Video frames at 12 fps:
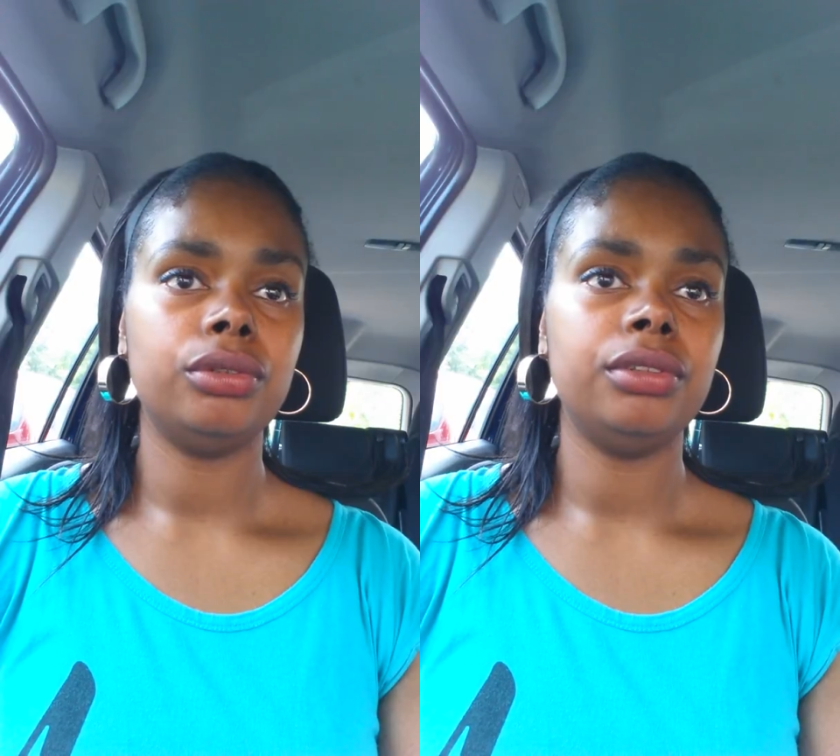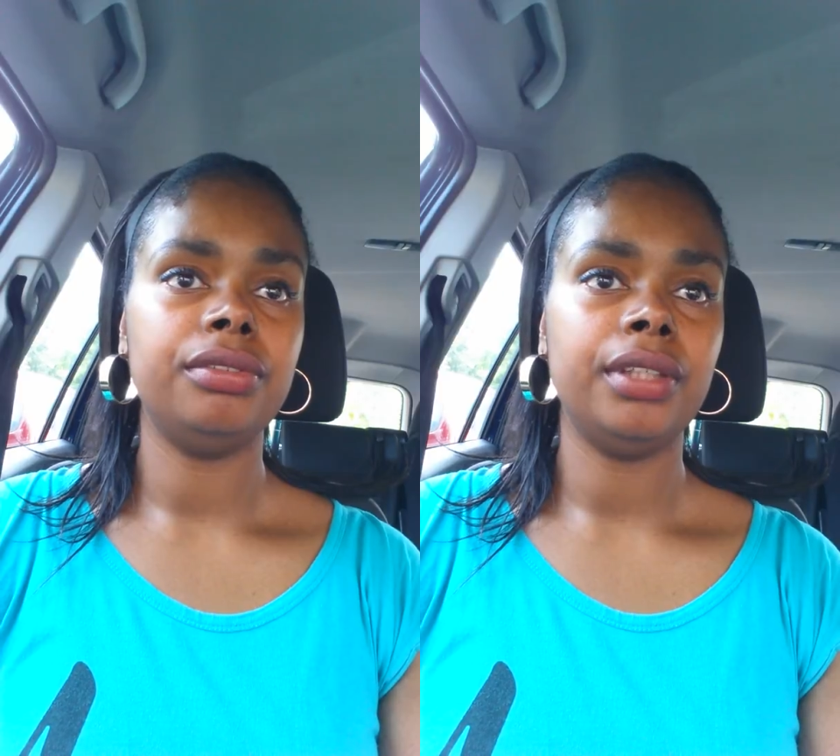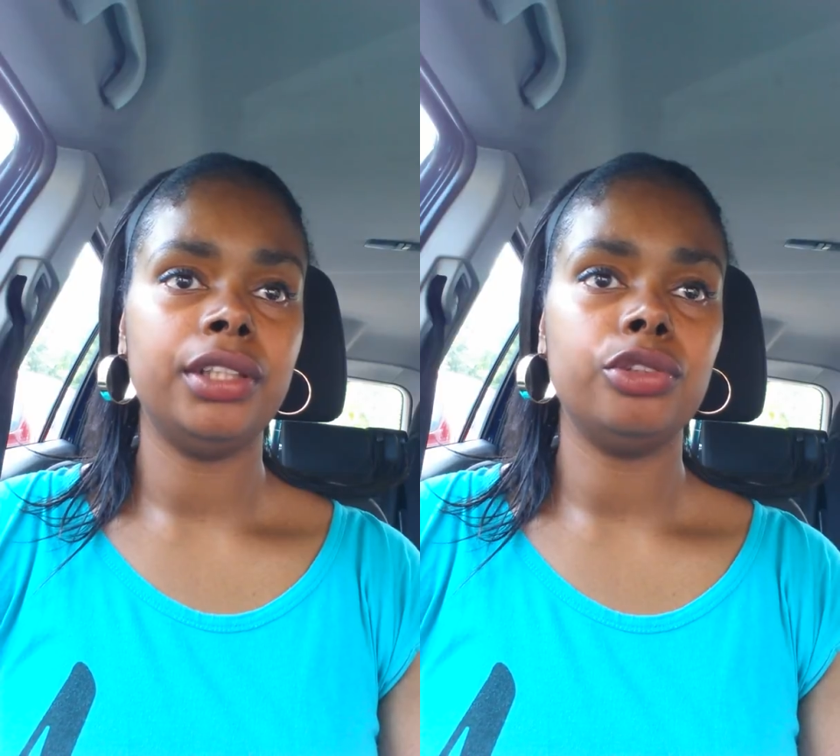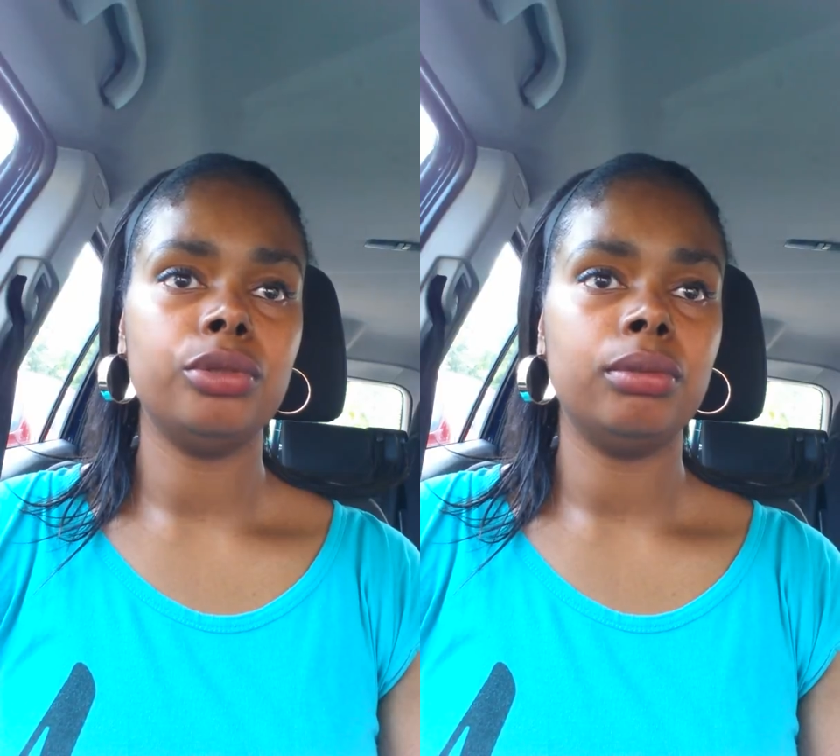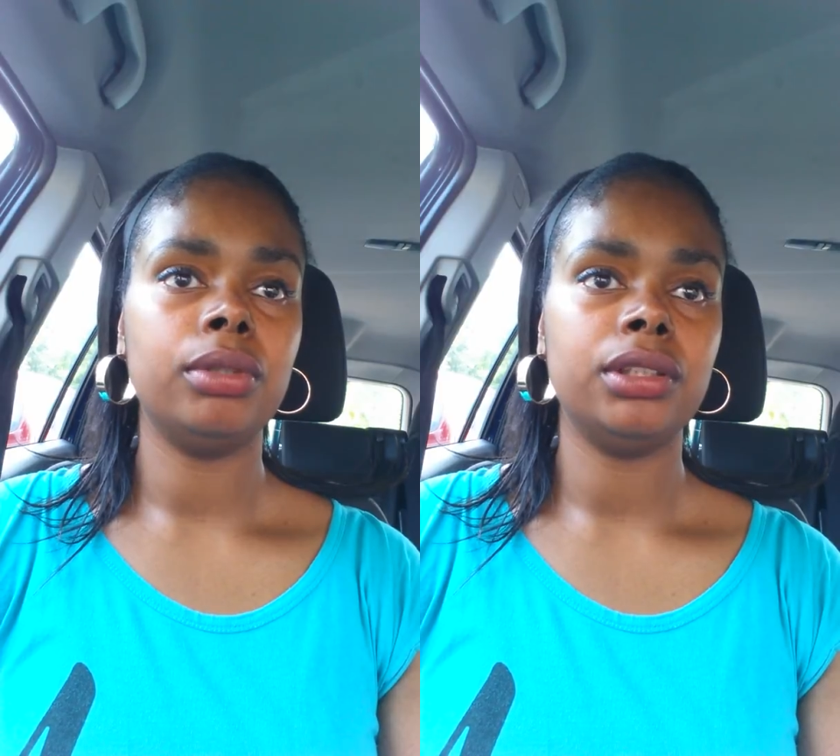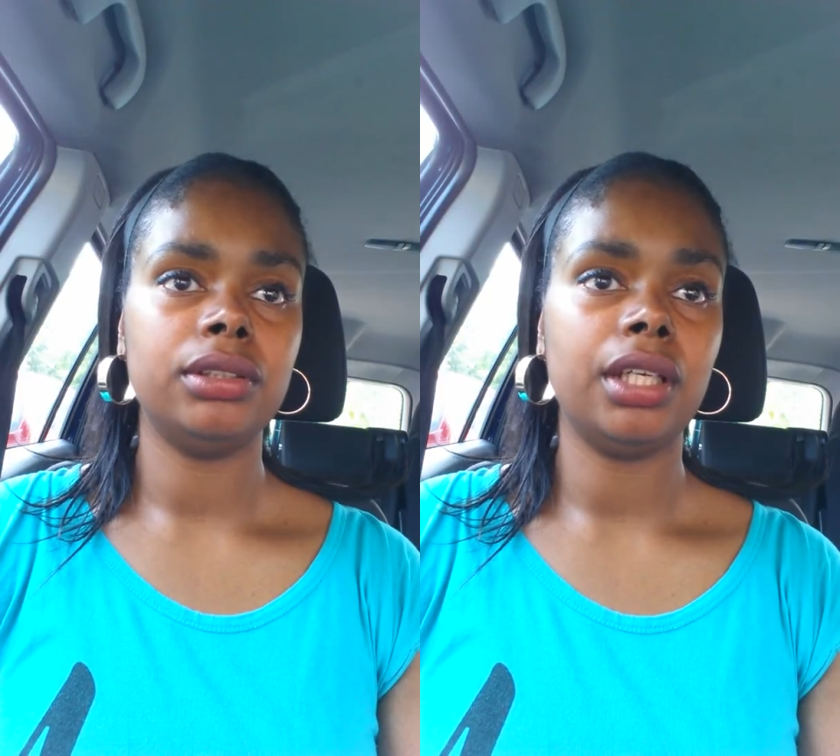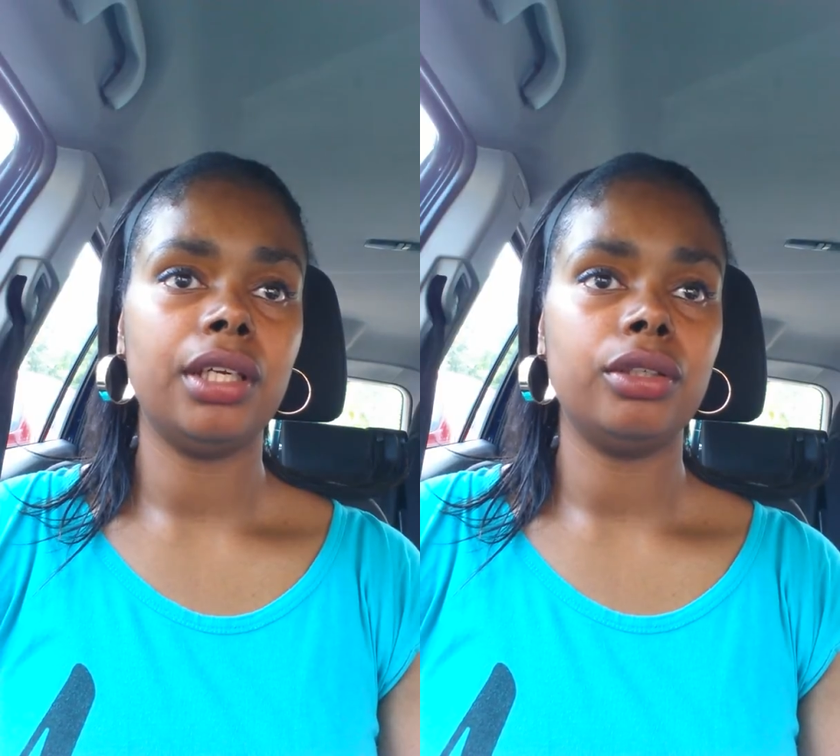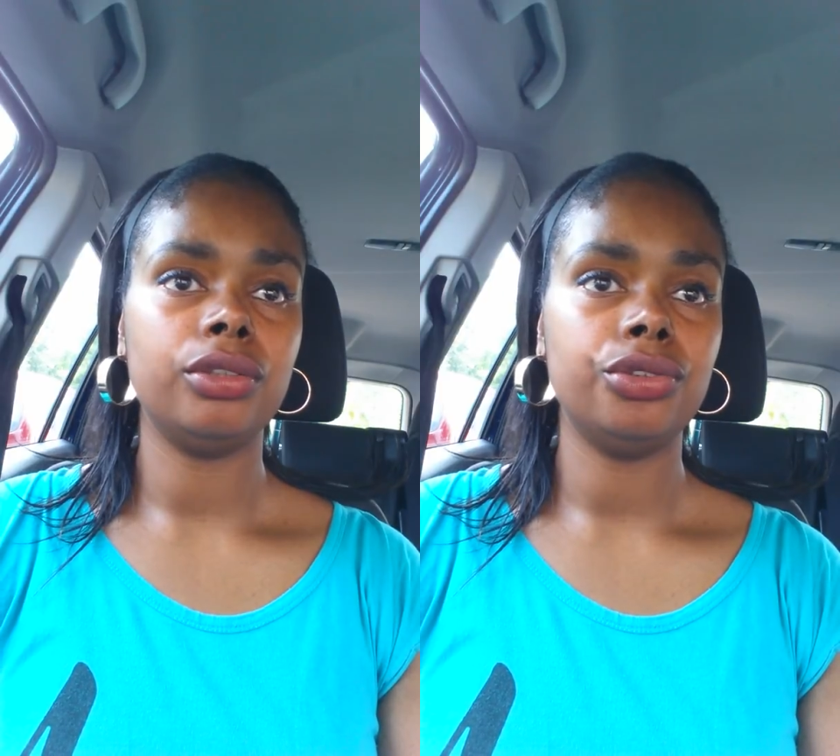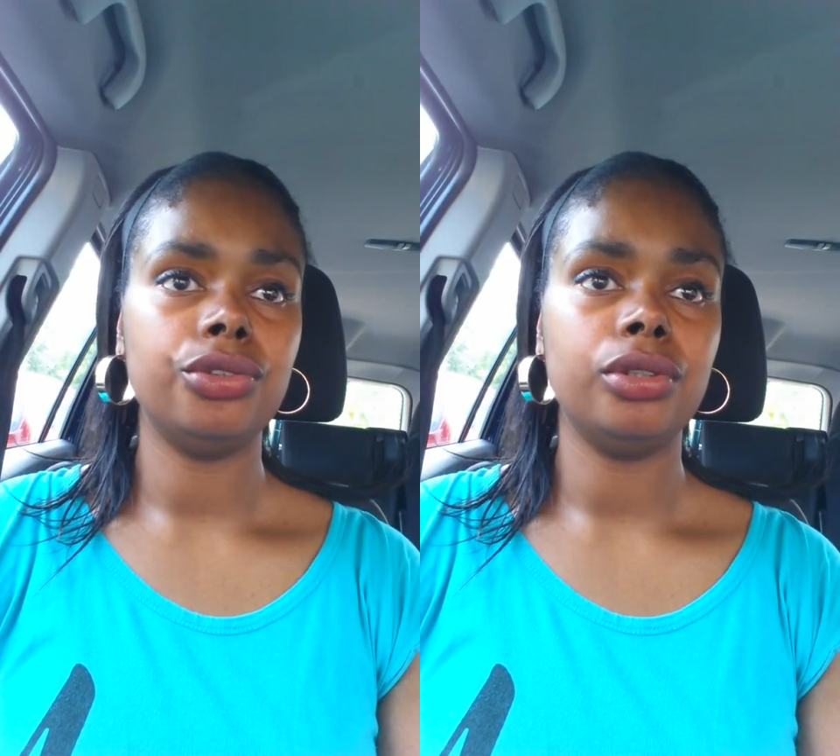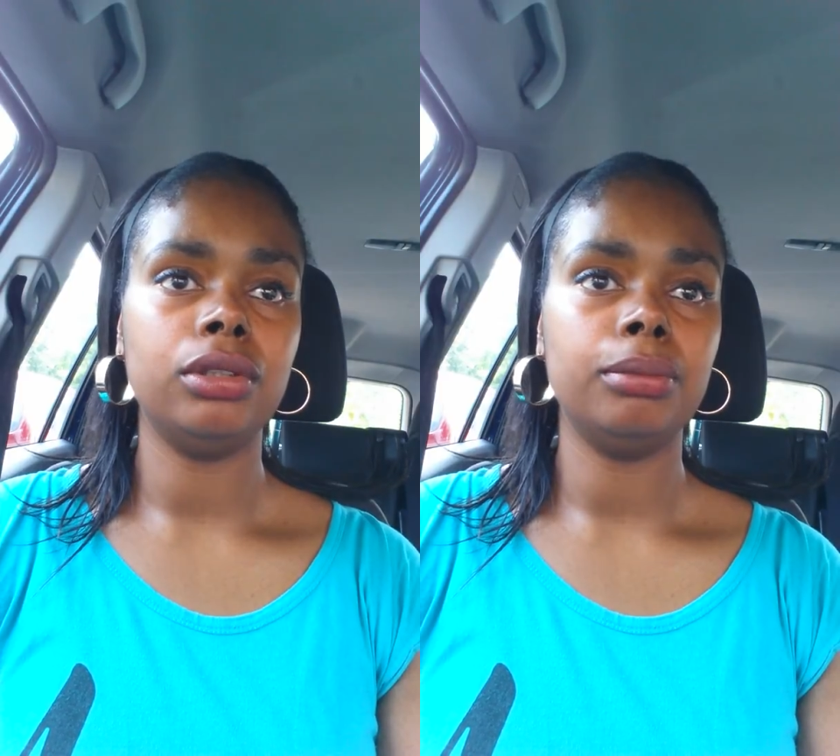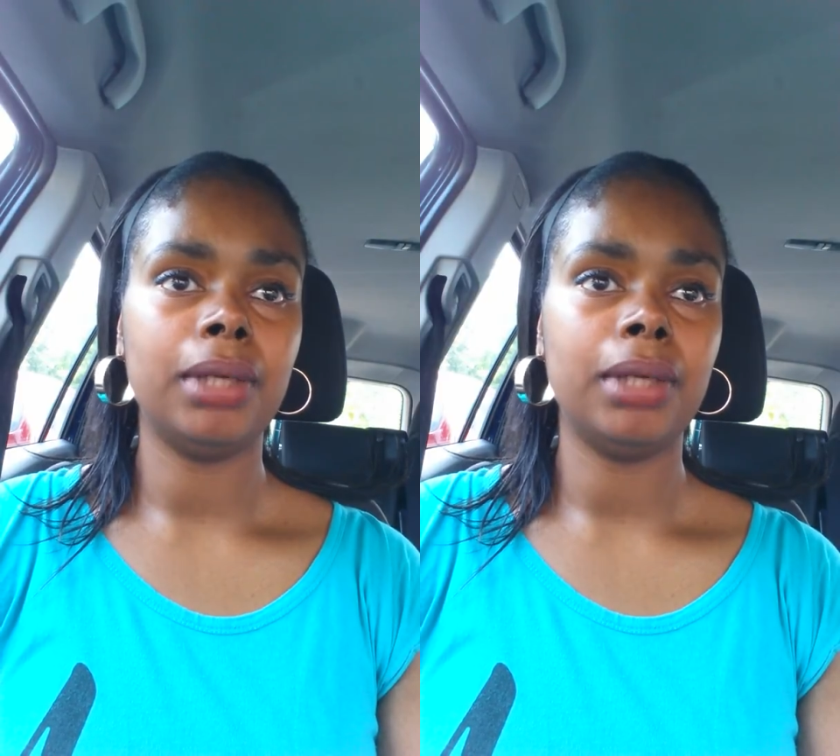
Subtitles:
to revenge, we want to take control